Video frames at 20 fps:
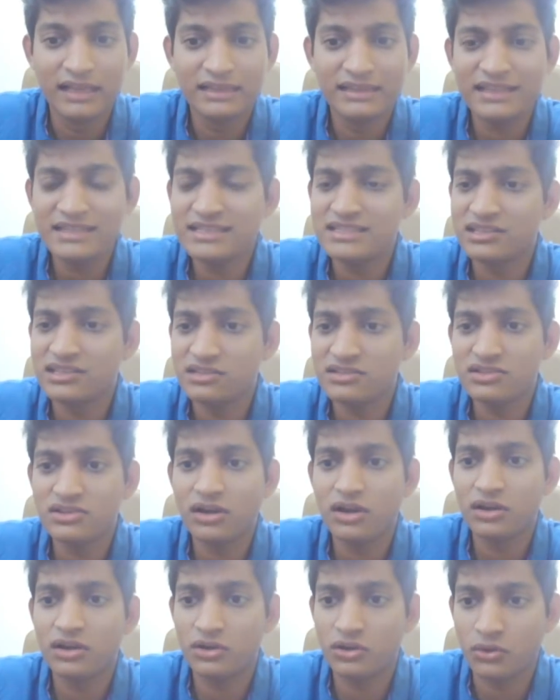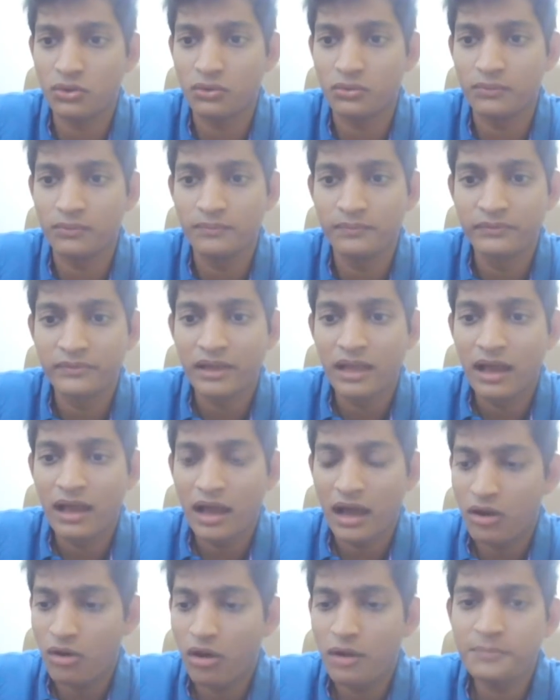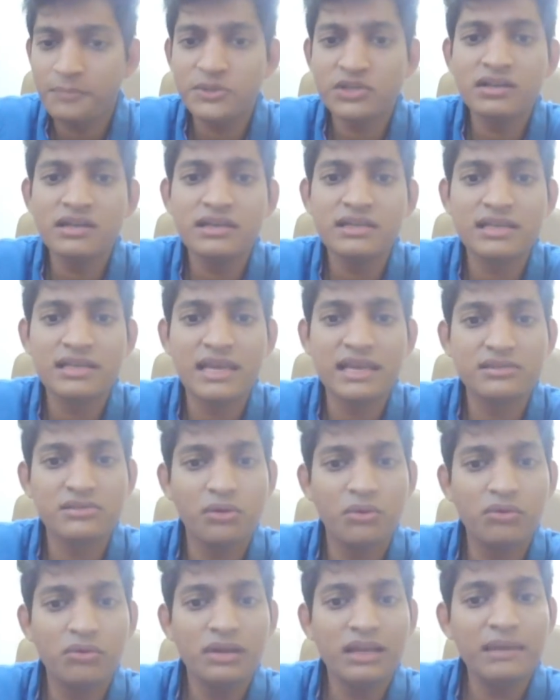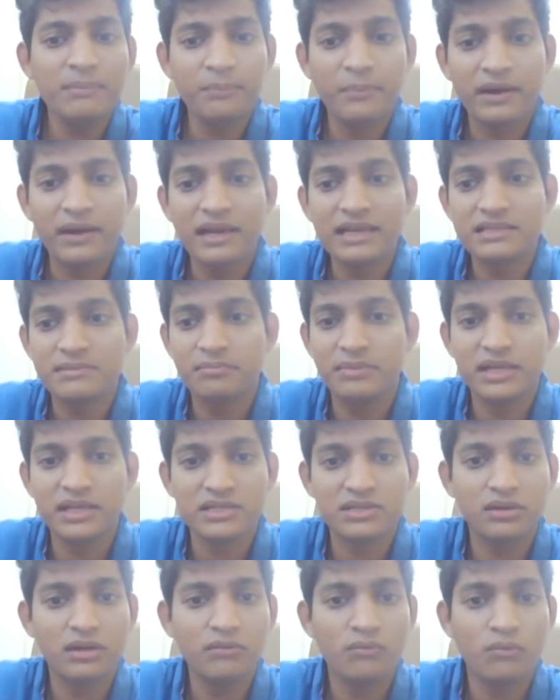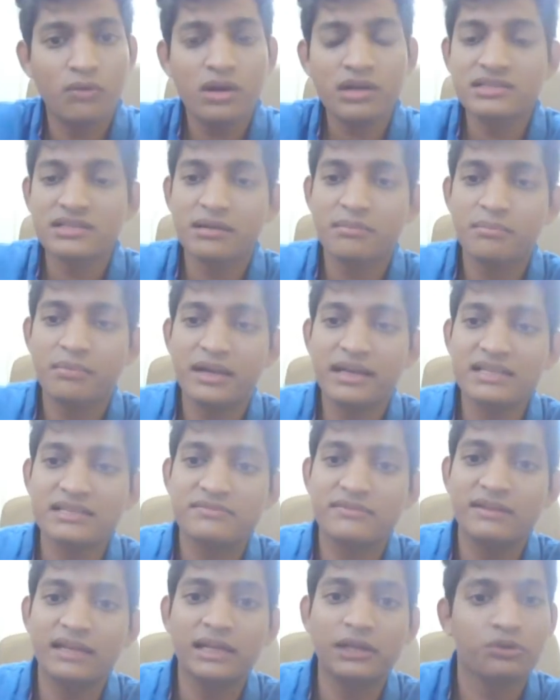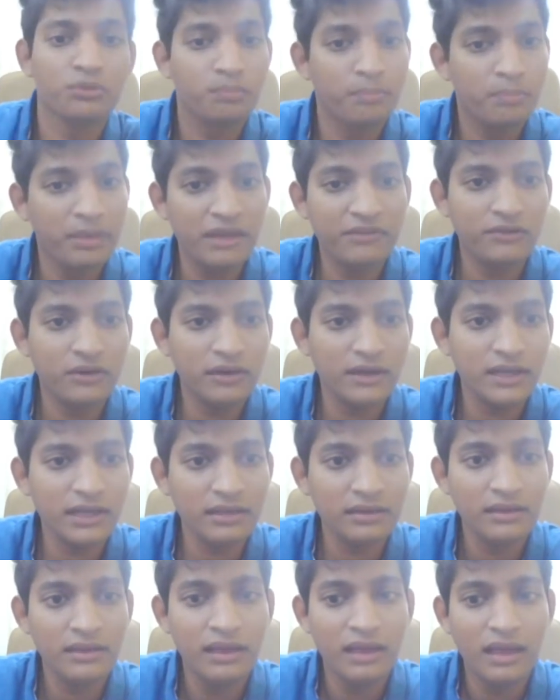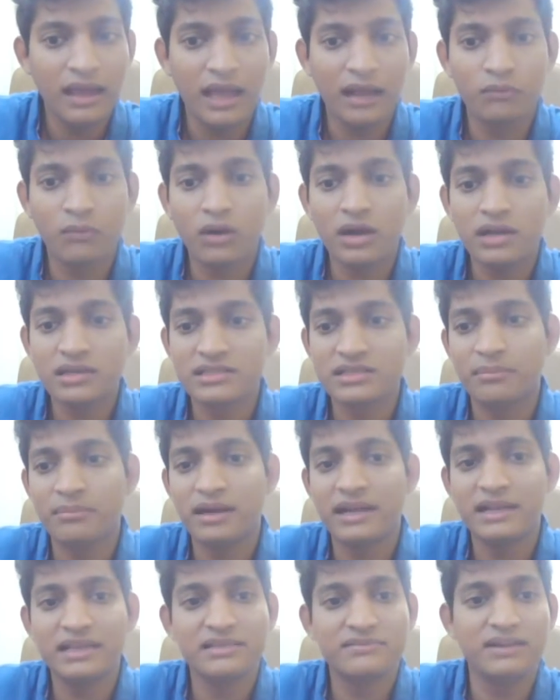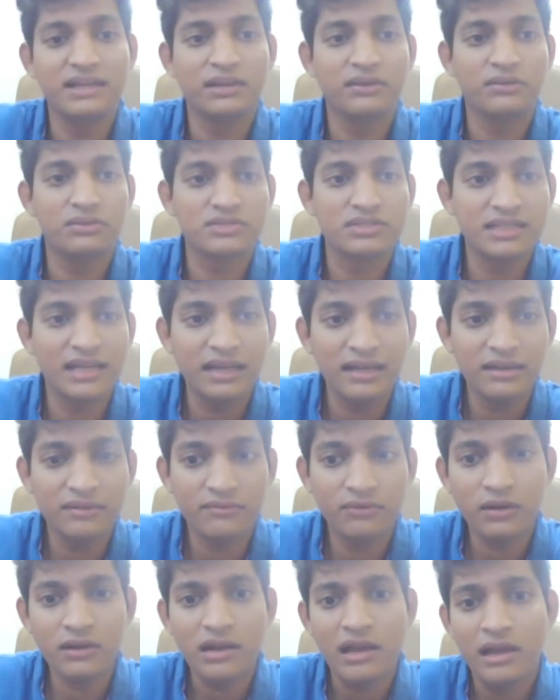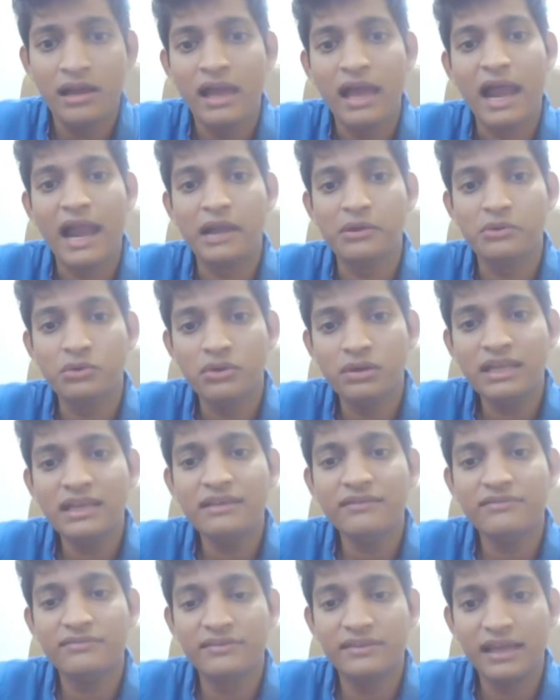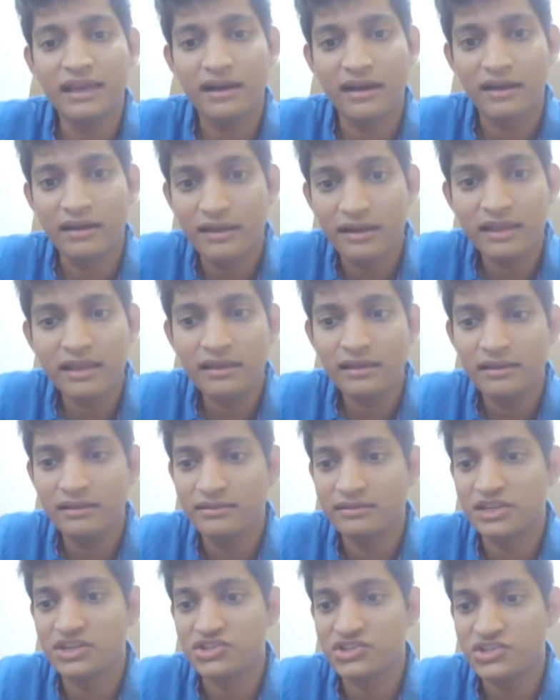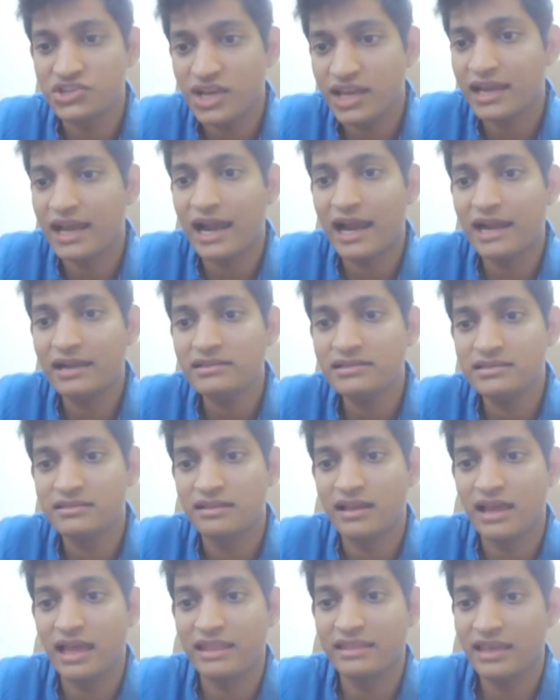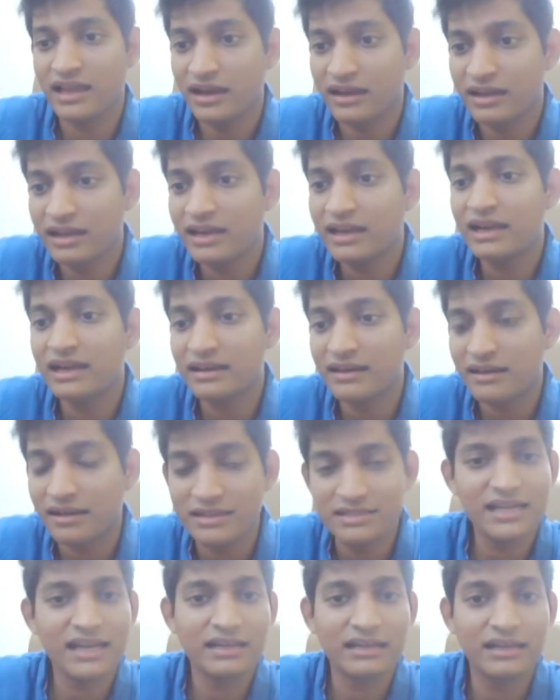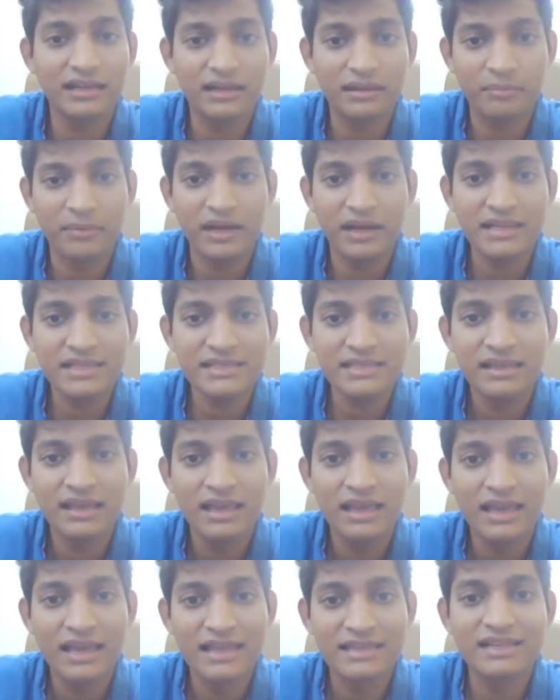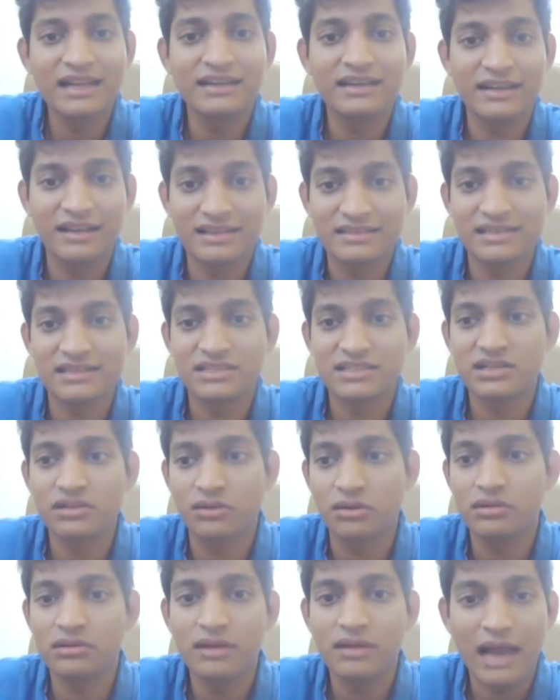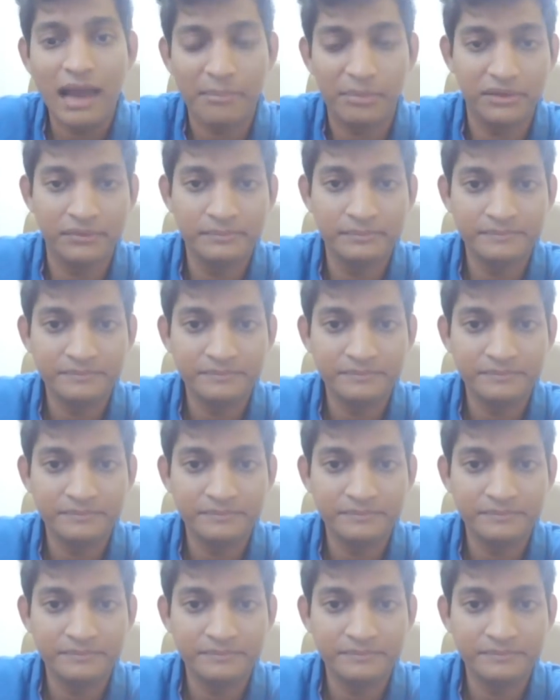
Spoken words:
that is just not true. An option is only priced based on what somebody is willing to pay for it and what somebody is willing to sell it for. And only if they agree, they shake hands and they agree and transact at a price, is that transaction going to happen.